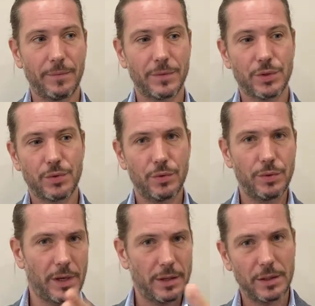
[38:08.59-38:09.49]
So you
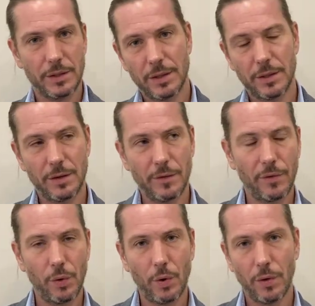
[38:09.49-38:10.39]
can
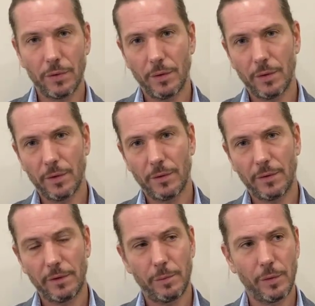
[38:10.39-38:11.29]
follow on the
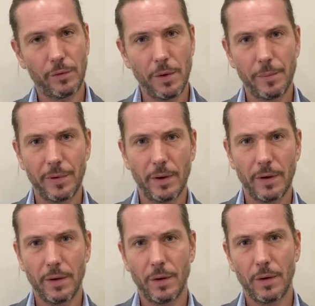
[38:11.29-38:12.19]
Facebook group,
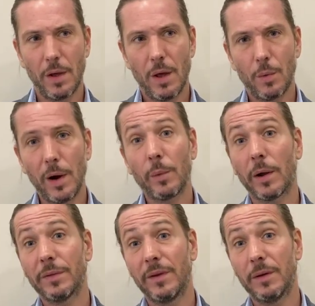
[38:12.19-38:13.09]
Ray
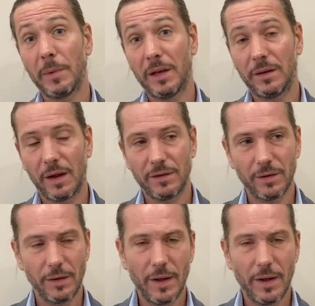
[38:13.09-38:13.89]
Rounded Meditation.